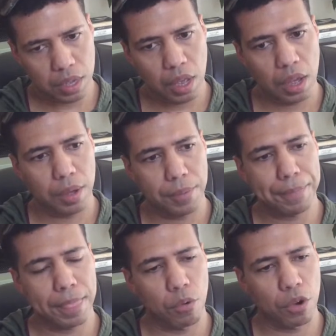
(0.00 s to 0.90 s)
Yeah.
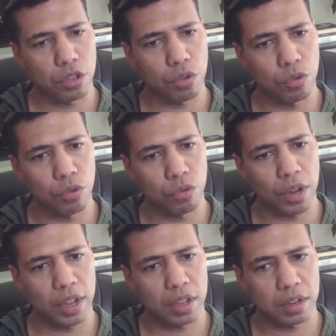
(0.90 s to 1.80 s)
Were you
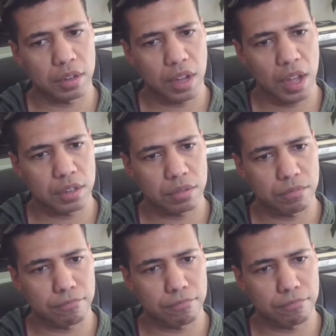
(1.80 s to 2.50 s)
like not?